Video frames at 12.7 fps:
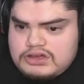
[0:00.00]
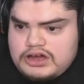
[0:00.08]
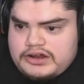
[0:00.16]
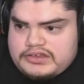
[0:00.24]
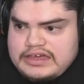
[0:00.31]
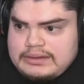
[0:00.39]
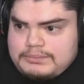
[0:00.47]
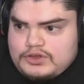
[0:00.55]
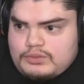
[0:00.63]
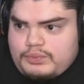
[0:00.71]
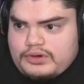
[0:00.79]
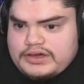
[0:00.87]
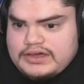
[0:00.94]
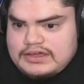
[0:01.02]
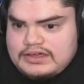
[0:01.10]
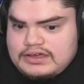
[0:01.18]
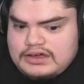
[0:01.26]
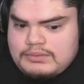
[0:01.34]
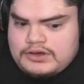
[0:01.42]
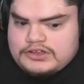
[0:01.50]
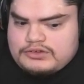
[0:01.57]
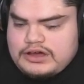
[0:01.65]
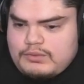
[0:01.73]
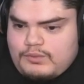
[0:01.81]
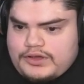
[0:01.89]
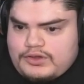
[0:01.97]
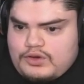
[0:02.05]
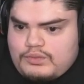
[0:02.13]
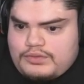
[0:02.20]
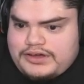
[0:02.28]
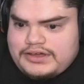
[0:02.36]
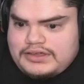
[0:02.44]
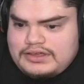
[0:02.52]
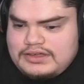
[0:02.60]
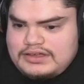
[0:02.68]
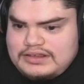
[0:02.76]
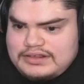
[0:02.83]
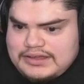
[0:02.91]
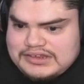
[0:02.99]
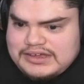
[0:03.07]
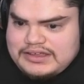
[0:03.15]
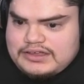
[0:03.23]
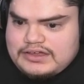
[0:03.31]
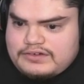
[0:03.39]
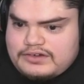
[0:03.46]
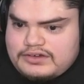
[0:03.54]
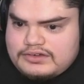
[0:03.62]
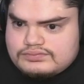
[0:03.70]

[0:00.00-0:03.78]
Our debut boy. Come on, you got one home run. Let's get another.